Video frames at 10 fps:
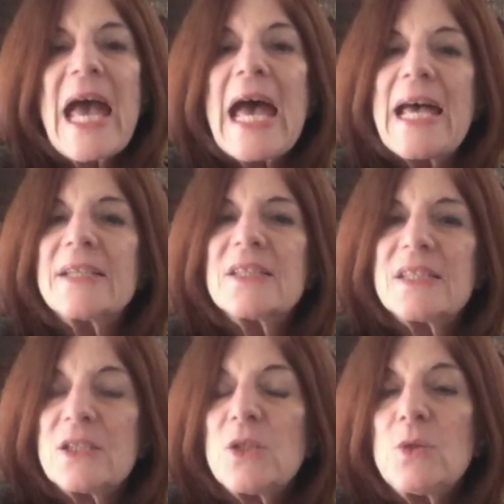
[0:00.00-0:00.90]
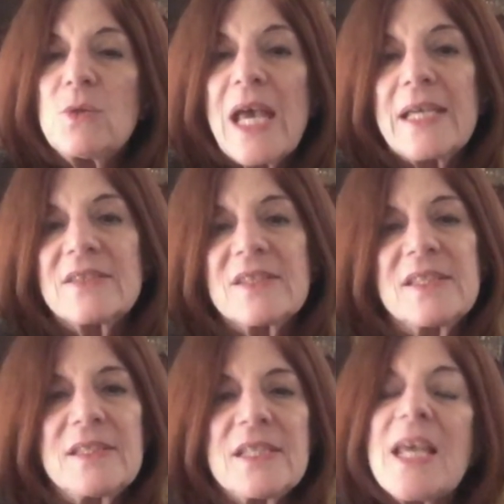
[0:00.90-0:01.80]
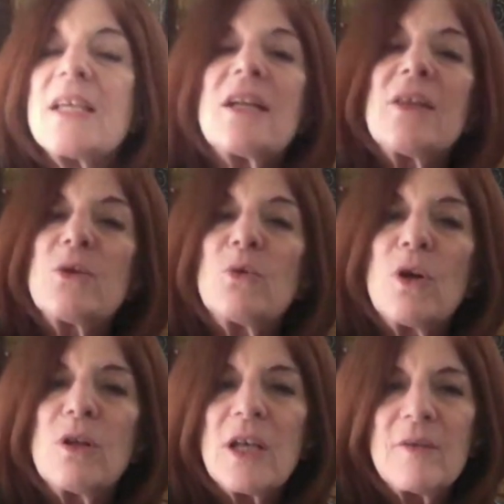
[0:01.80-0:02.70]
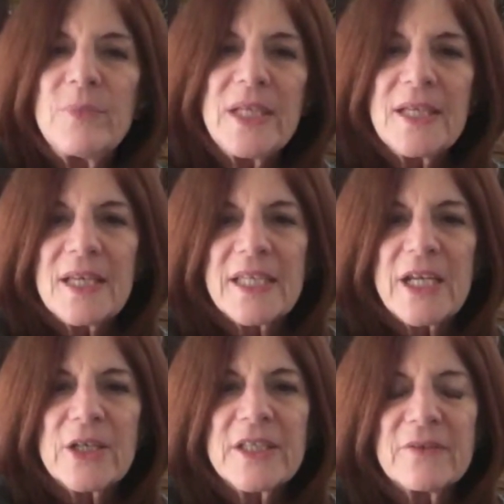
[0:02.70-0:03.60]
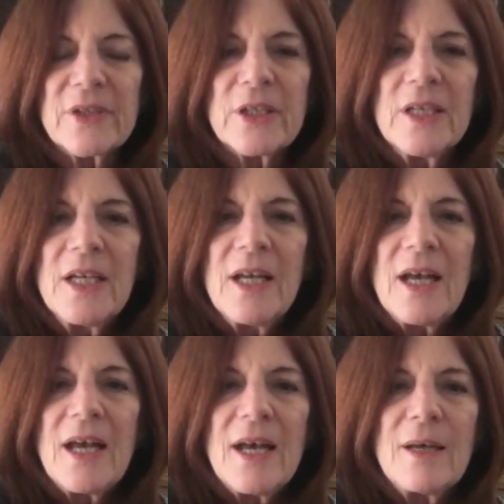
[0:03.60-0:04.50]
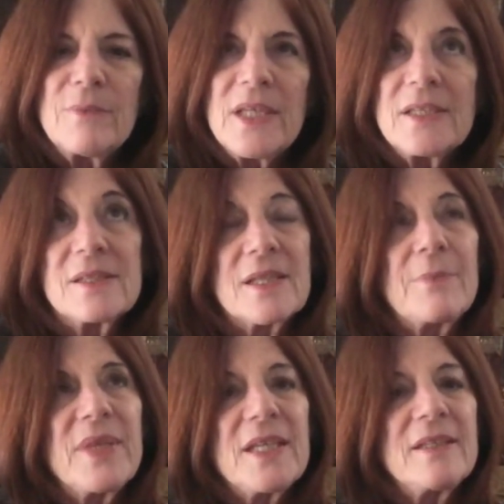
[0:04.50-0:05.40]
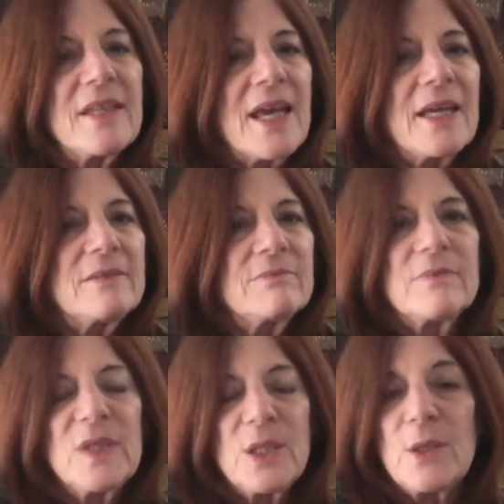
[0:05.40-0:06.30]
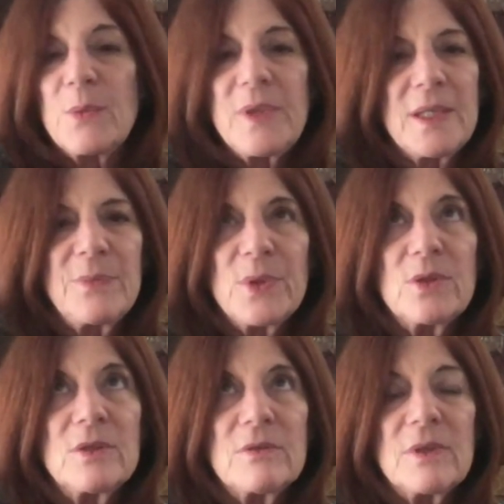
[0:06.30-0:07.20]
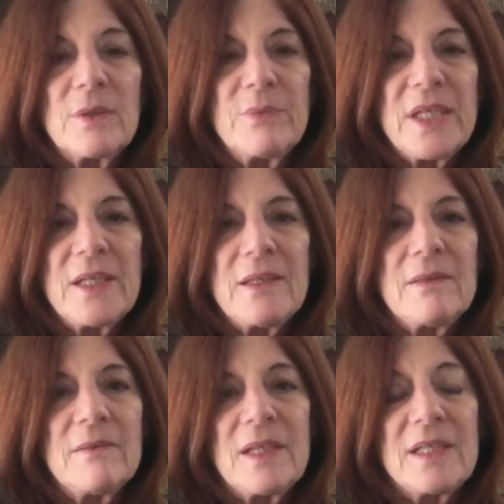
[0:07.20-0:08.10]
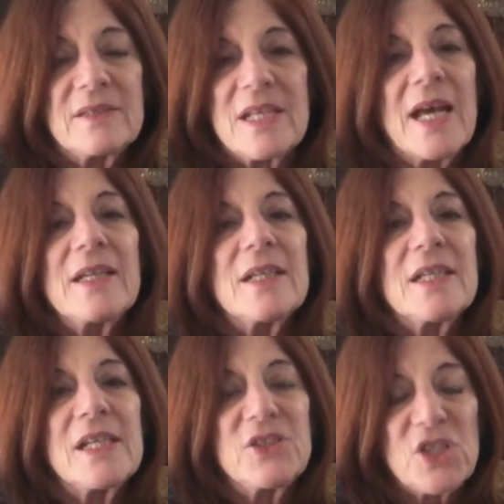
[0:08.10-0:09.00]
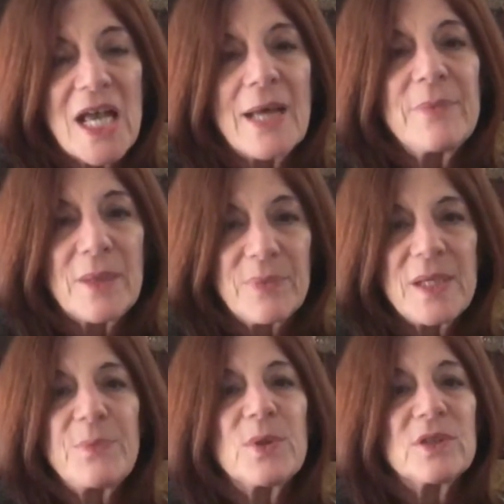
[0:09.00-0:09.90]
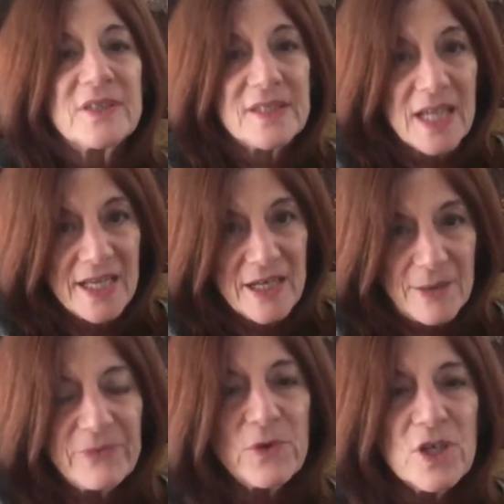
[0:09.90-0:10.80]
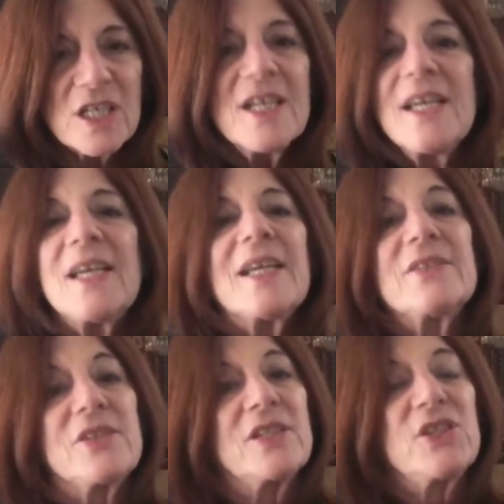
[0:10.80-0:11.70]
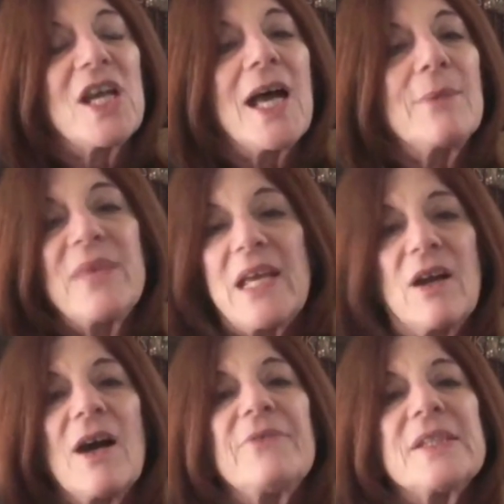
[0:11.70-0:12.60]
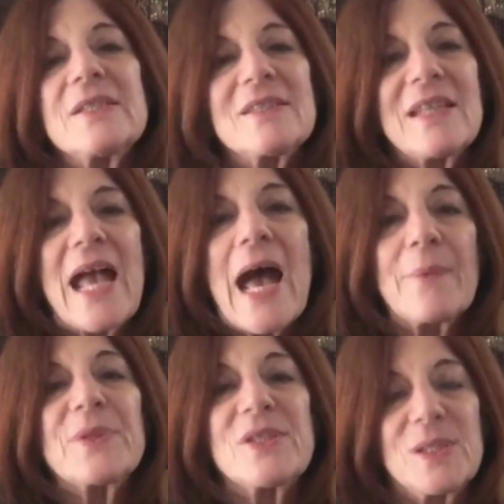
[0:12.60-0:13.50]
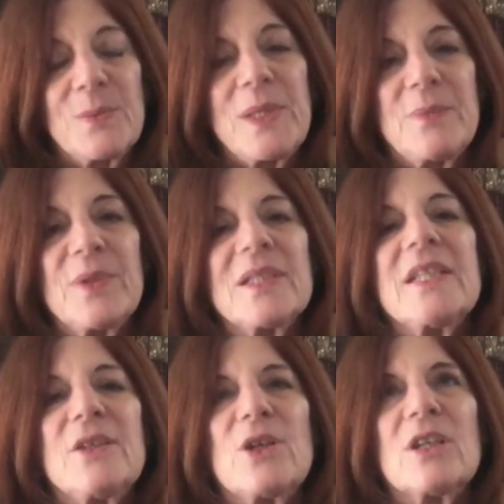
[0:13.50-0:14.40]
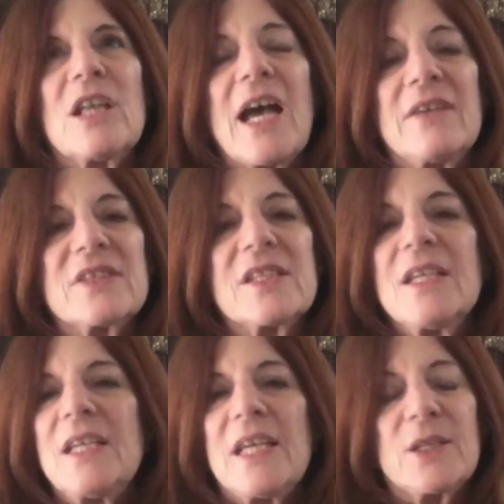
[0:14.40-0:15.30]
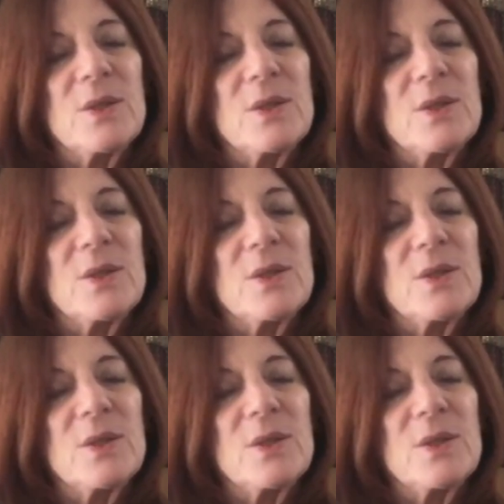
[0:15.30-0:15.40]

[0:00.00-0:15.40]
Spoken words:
has taken on the role of being a caregiver. It's something that people be. It's not a job that people sign up for. It's a job that often happens to people in their lives. It